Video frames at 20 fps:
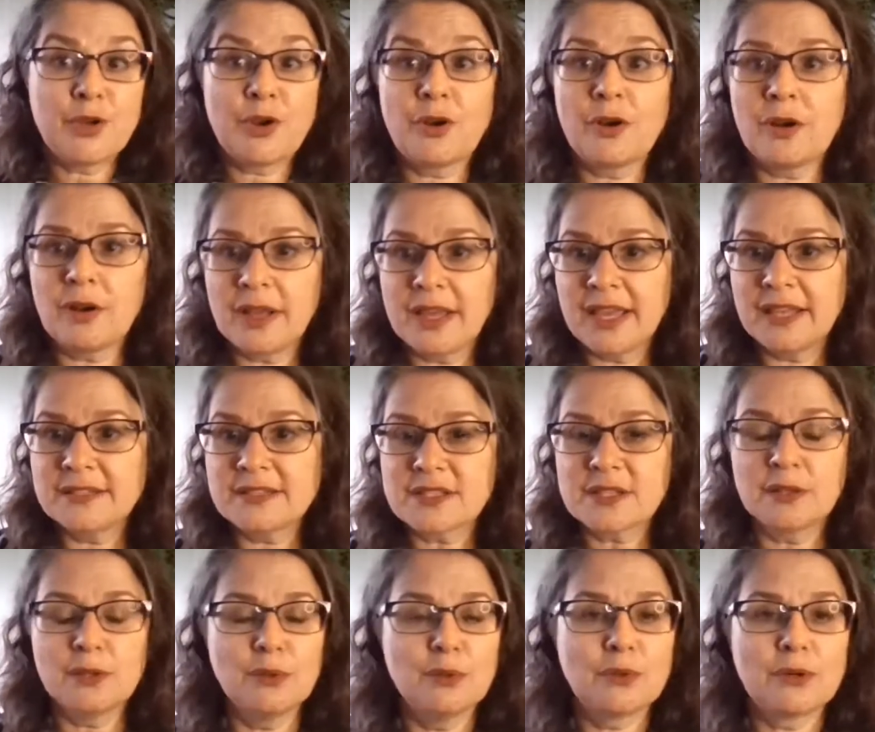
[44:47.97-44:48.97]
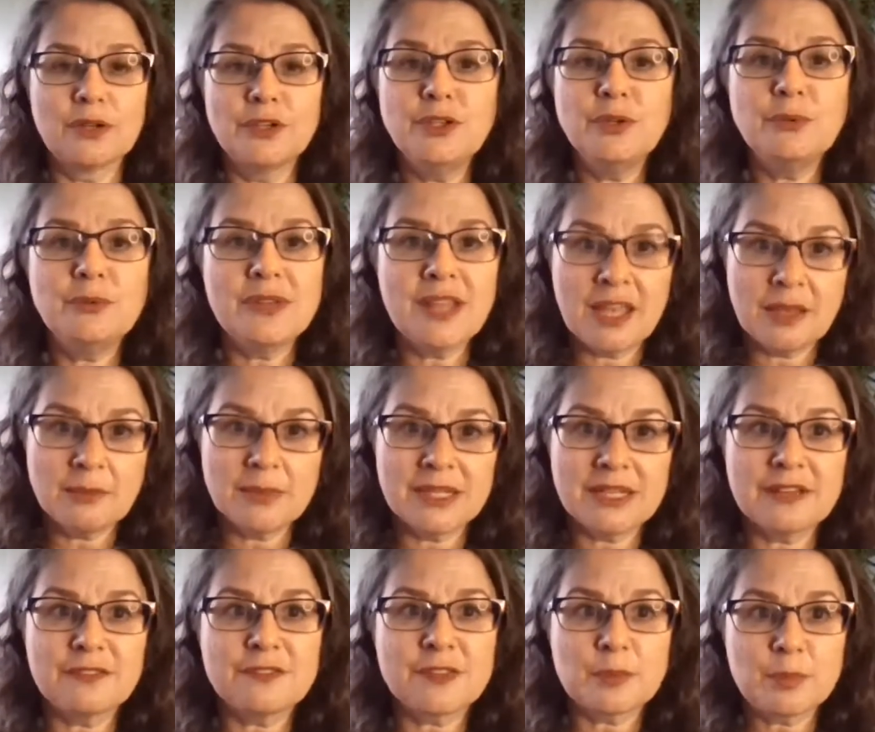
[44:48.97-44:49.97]
Hurricanes galore, you name it.
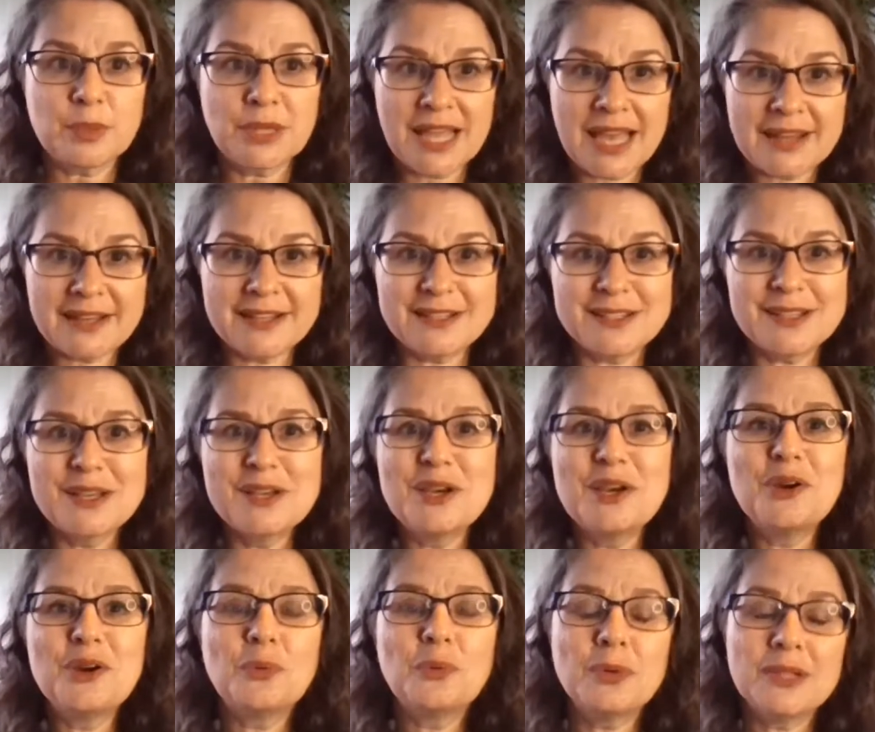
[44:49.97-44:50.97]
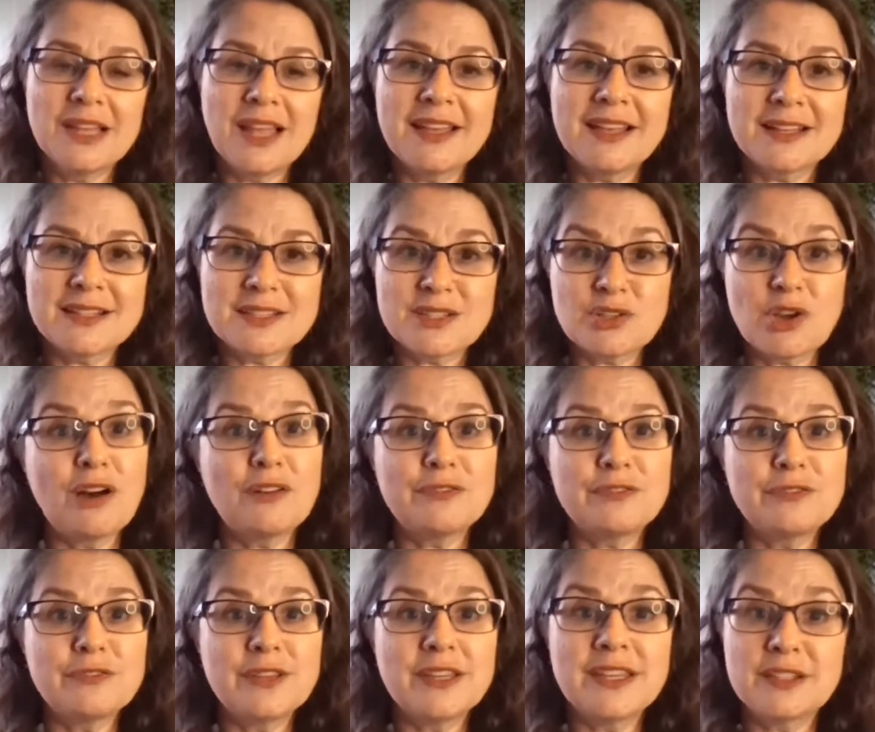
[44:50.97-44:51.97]
If the planet would like us off,
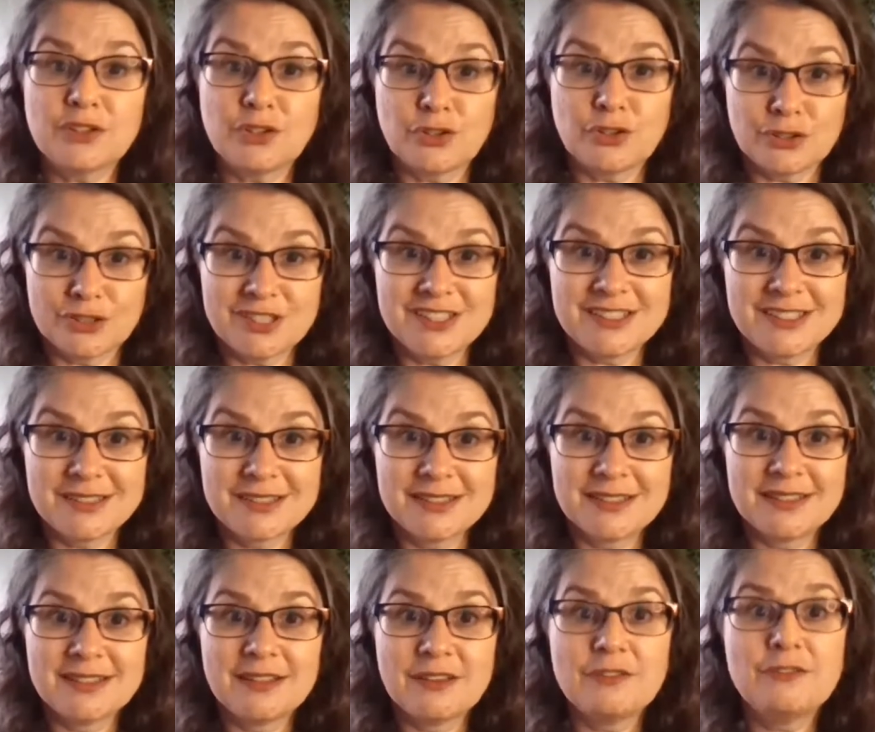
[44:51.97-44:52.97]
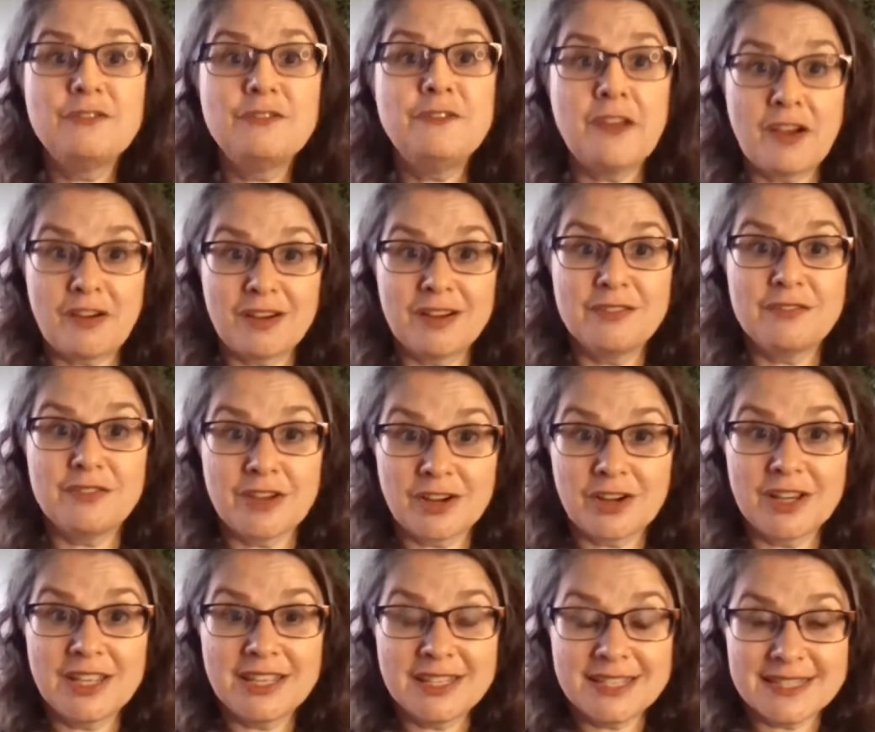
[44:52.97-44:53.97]
it could very,
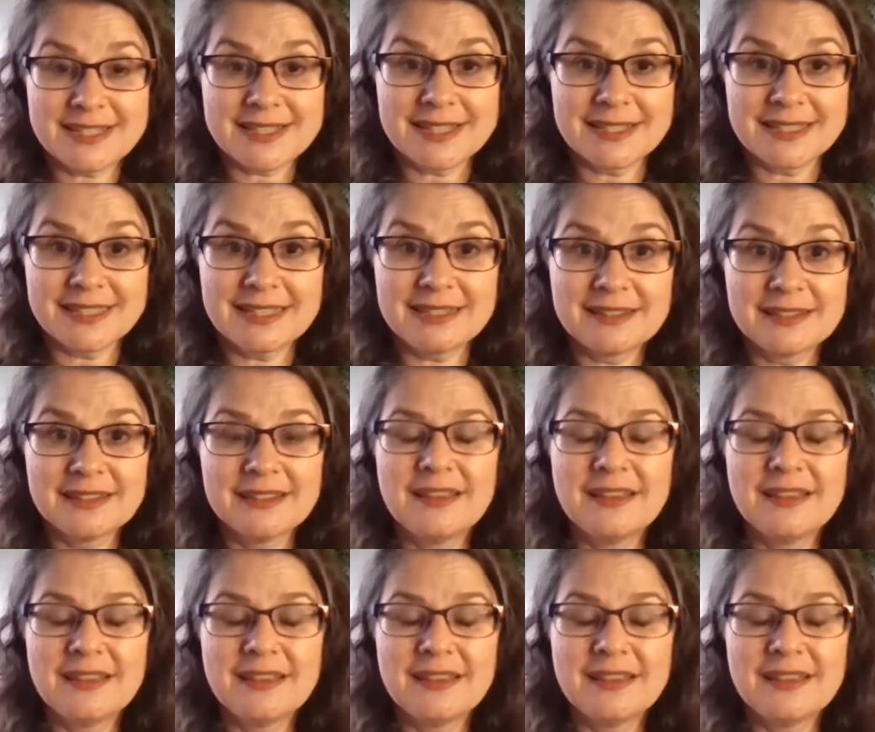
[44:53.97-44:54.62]
very easily.